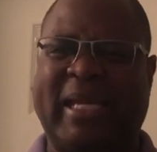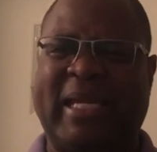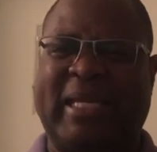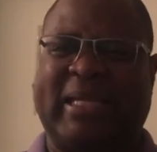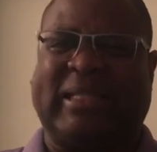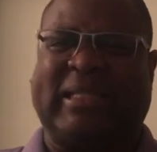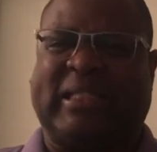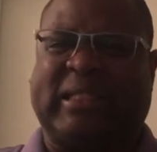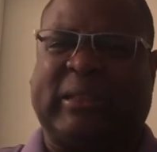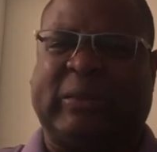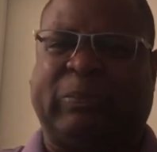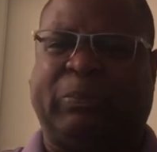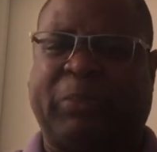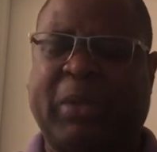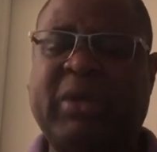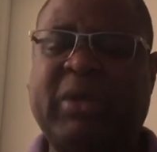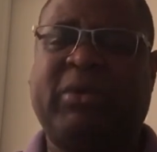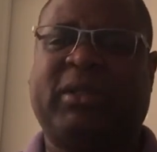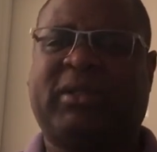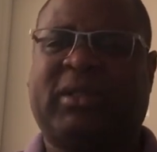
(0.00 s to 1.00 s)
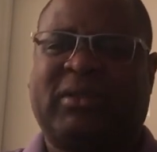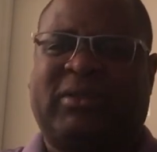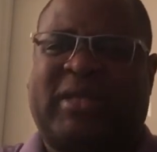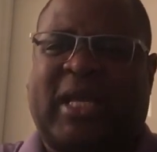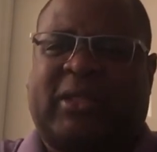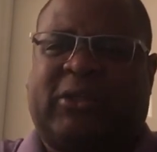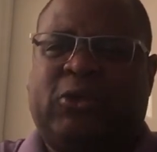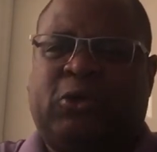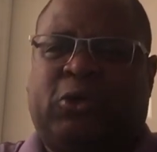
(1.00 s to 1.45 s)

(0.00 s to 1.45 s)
experiences that you